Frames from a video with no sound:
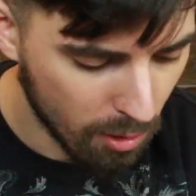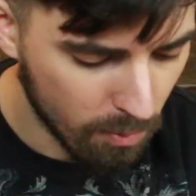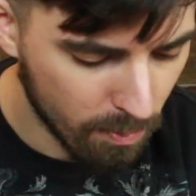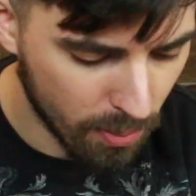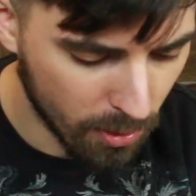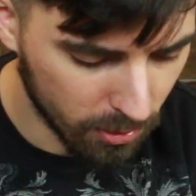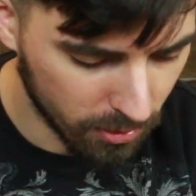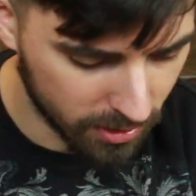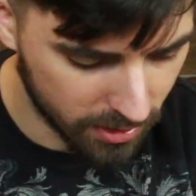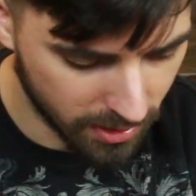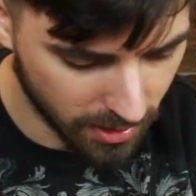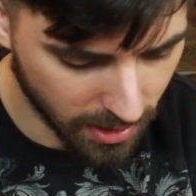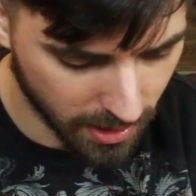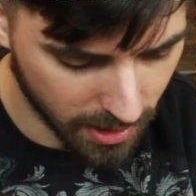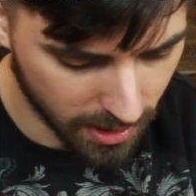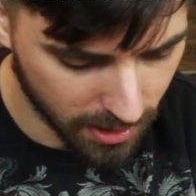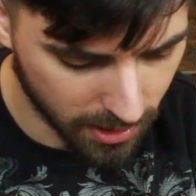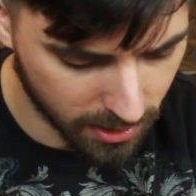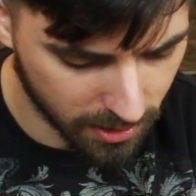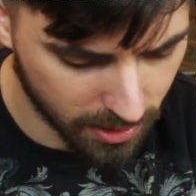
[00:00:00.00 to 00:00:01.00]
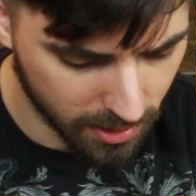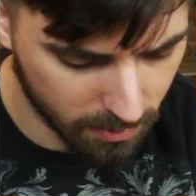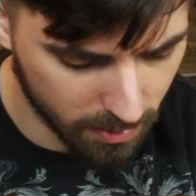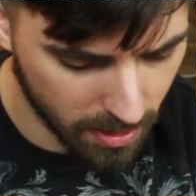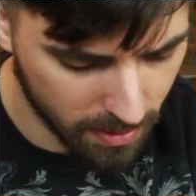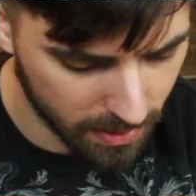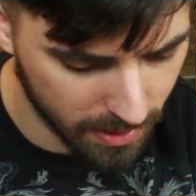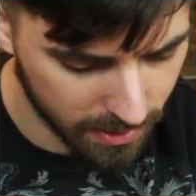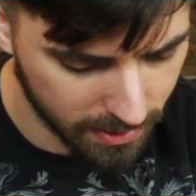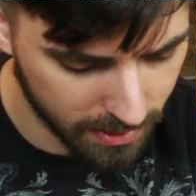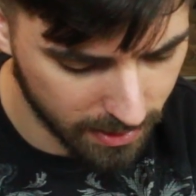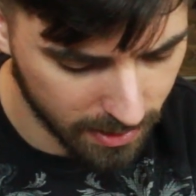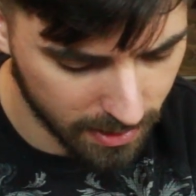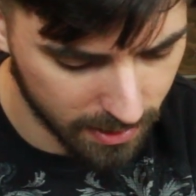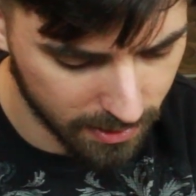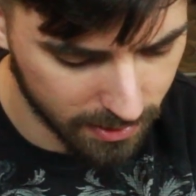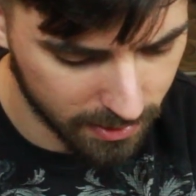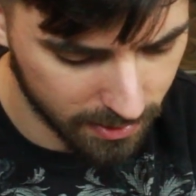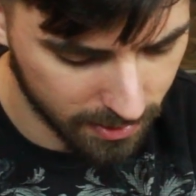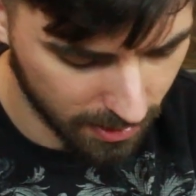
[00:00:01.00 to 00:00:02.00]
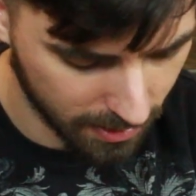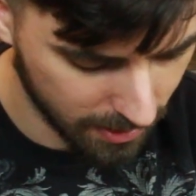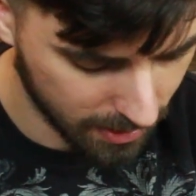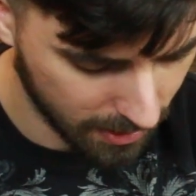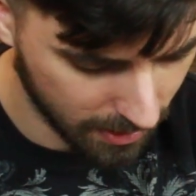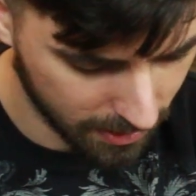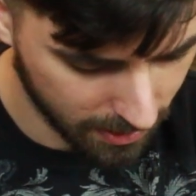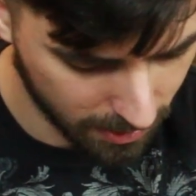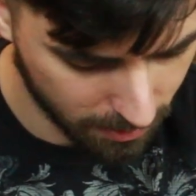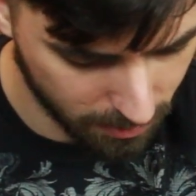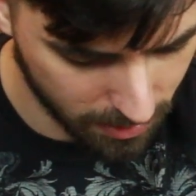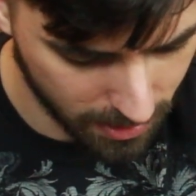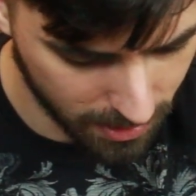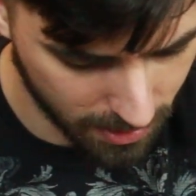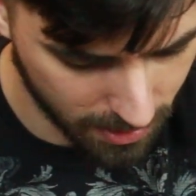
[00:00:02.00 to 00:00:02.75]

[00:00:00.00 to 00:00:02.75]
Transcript: Outpost Siege. Did we already see this? Yeah, I think we